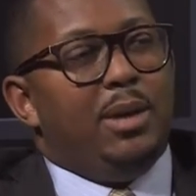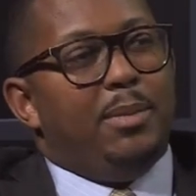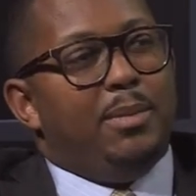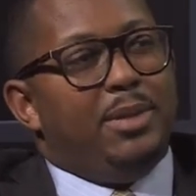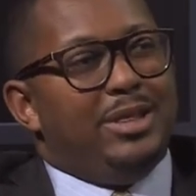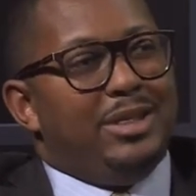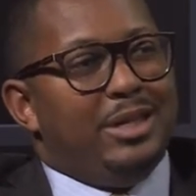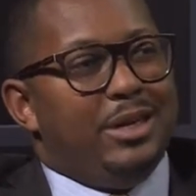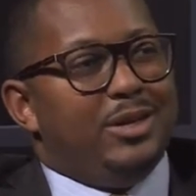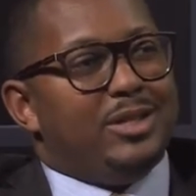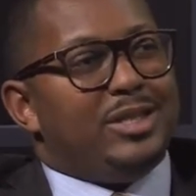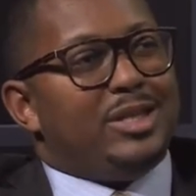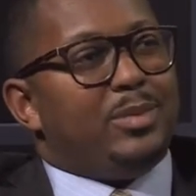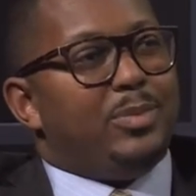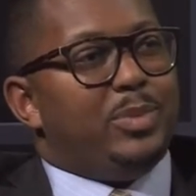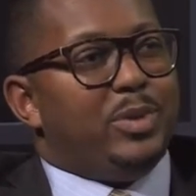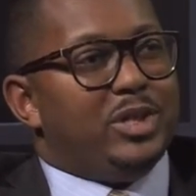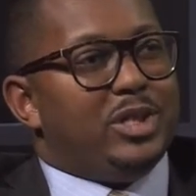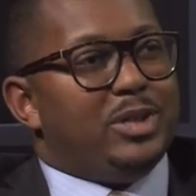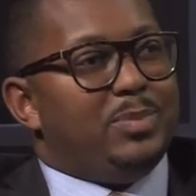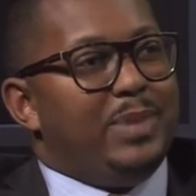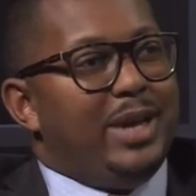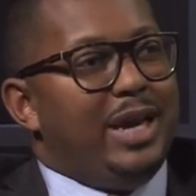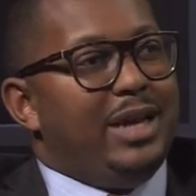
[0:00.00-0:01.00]
but there's a
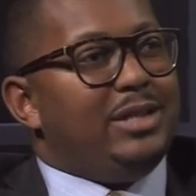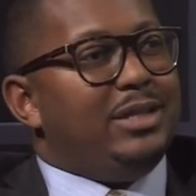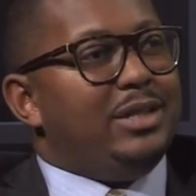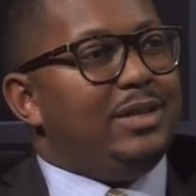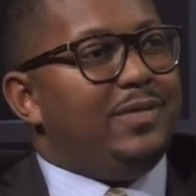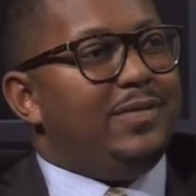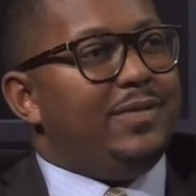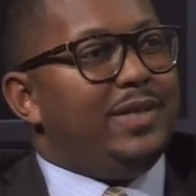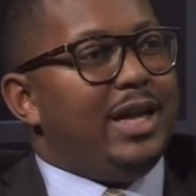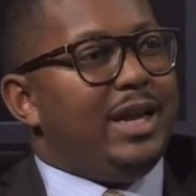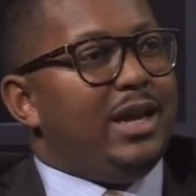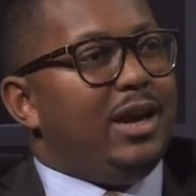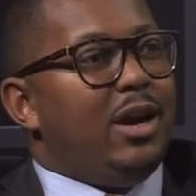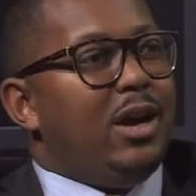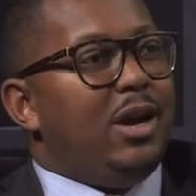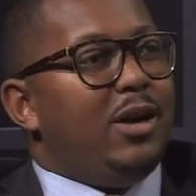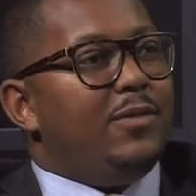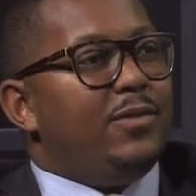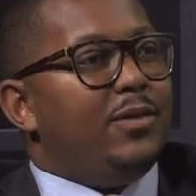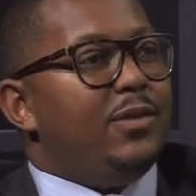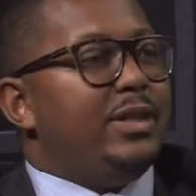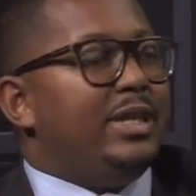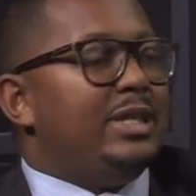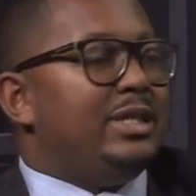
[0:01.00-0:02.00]
perspective that I
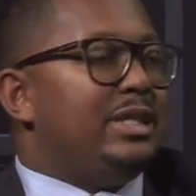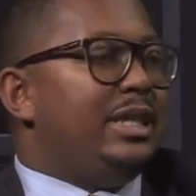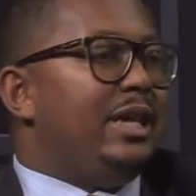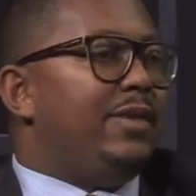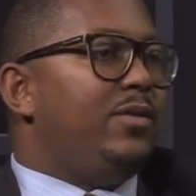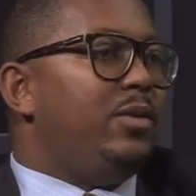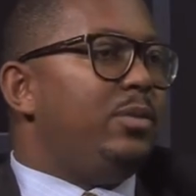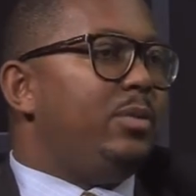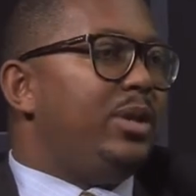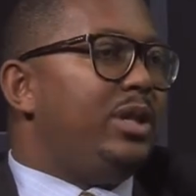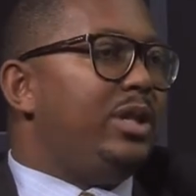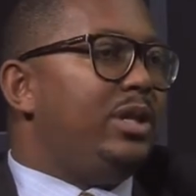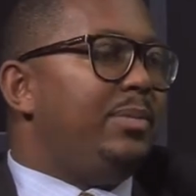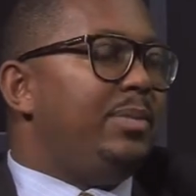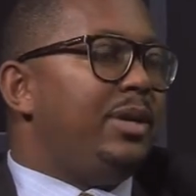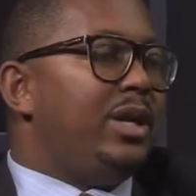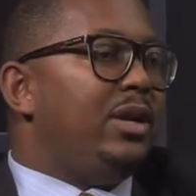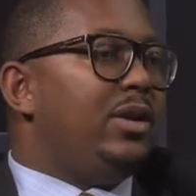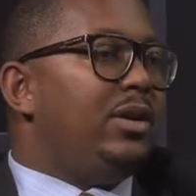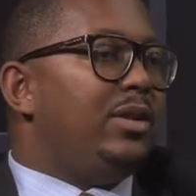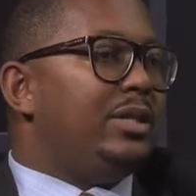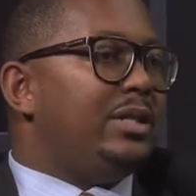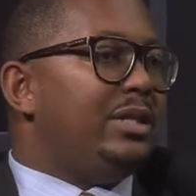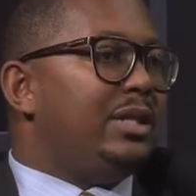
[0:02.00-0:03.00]
offer that's never really
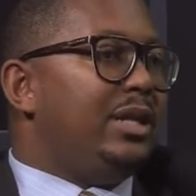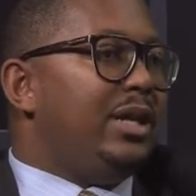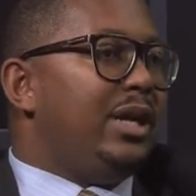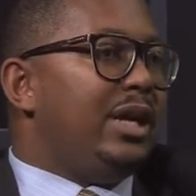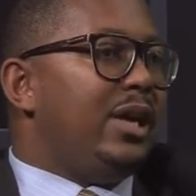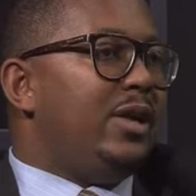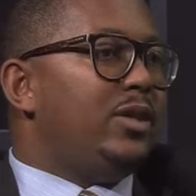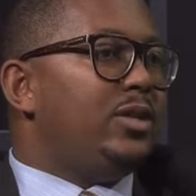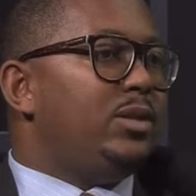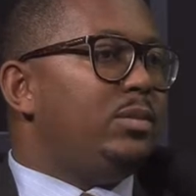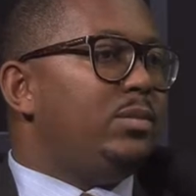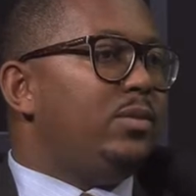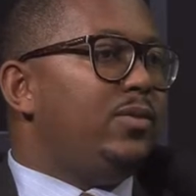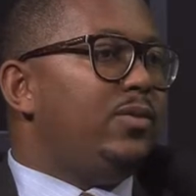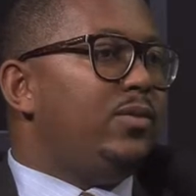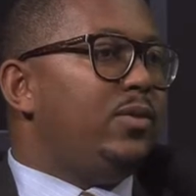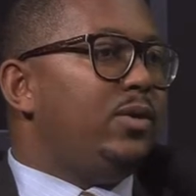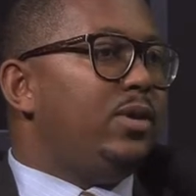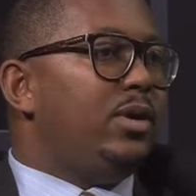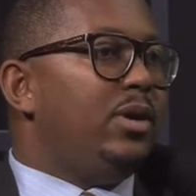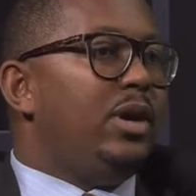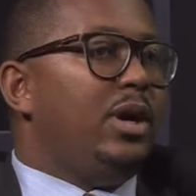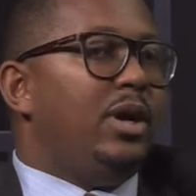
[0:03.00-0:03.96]
been on the city council before.